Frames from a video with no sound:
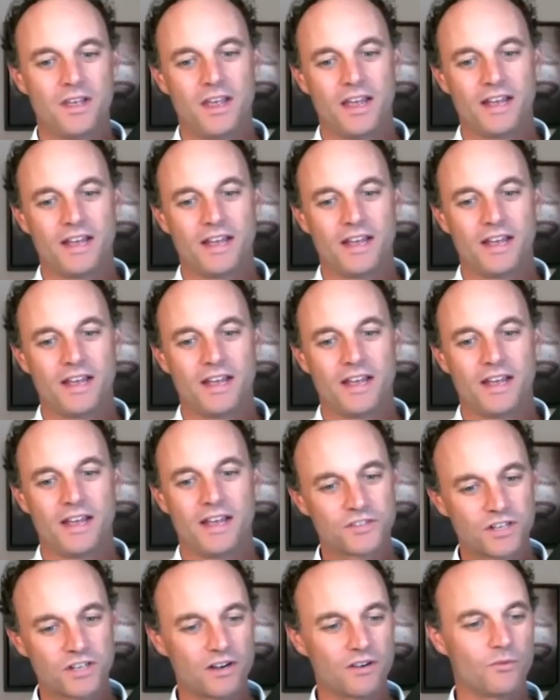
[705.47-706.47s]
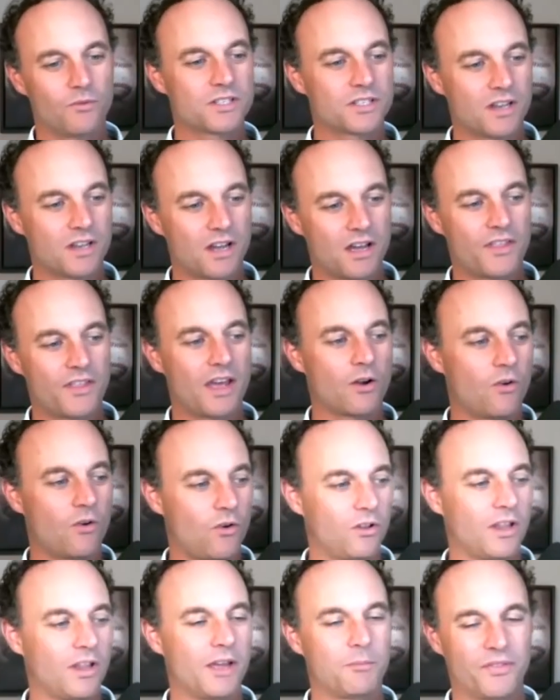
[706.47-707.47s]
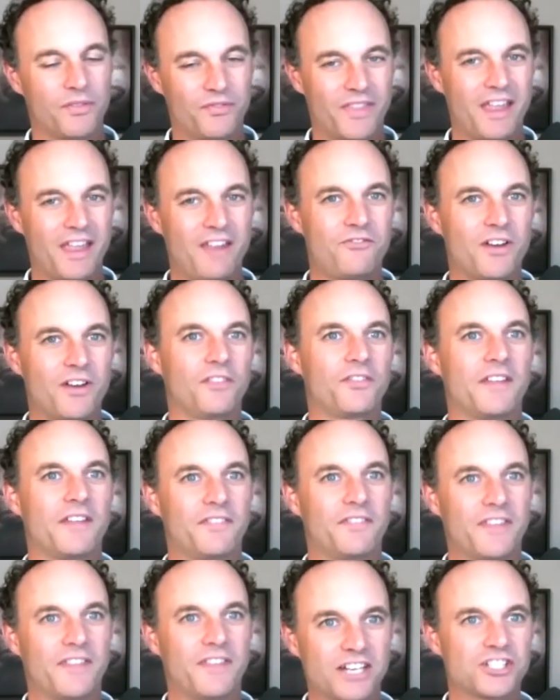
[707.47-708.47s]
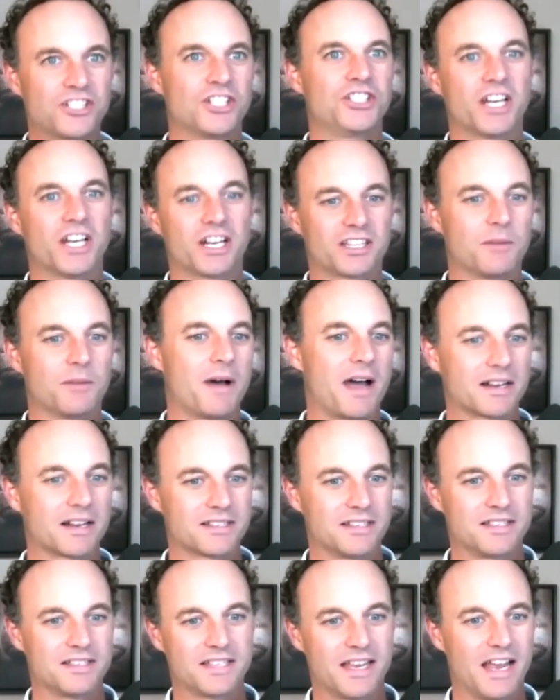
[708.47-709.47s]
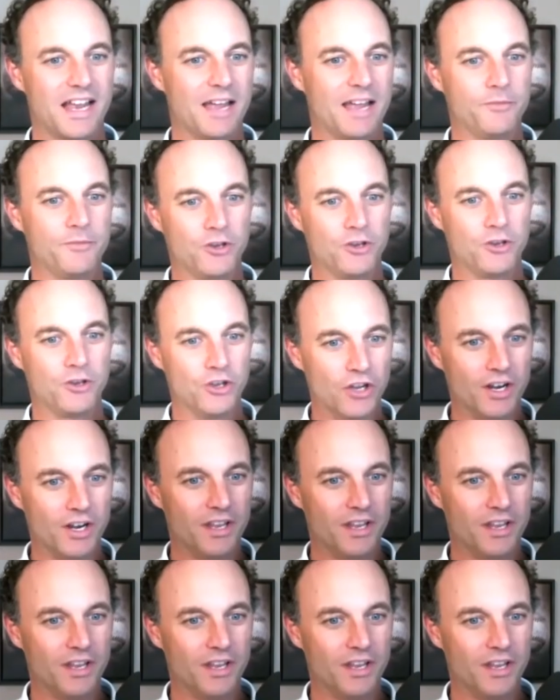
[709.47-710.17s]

And so we saw that whole but they felt that should check the box and say I'm good,